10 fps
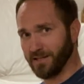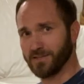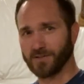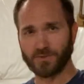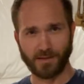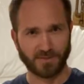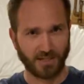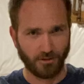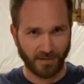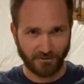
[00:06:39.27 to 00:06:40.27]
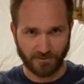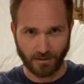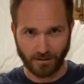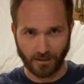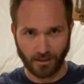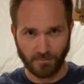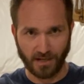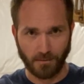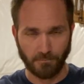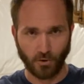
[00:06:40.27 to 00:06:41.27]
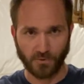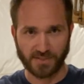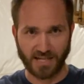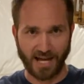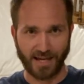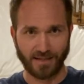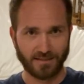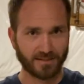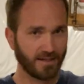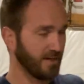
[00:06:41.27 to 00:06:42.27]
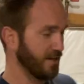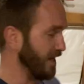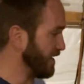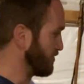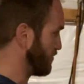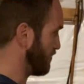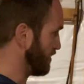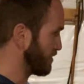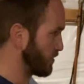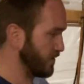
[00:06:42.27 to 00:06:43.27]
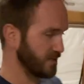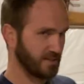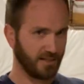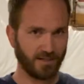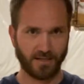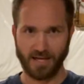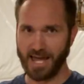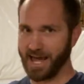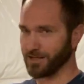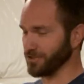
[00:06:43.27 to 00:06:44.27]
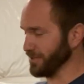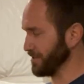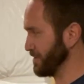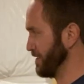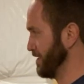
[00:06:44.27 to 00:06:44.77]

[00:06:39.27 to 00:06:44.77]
So that's why I'm saying you might feel a little bit on both sides as you do these twisting actions.